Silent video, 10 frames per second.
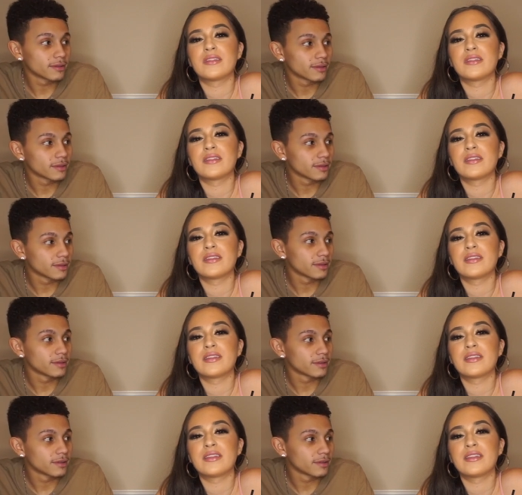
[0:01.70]

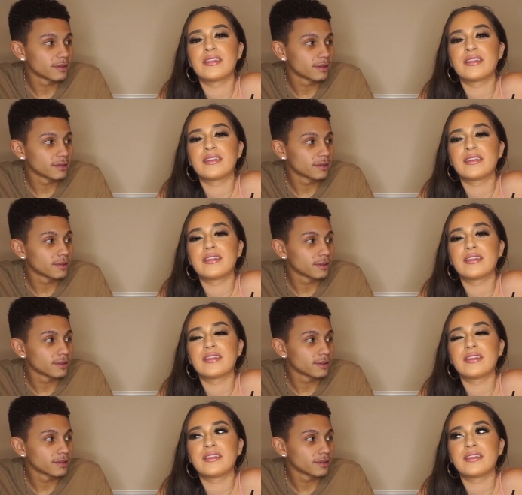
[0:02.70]

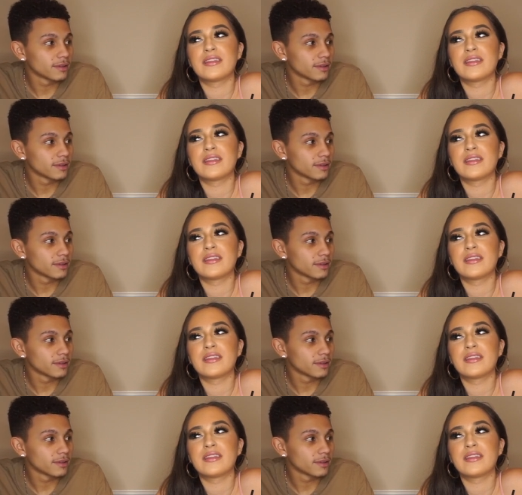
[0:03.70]
(silence)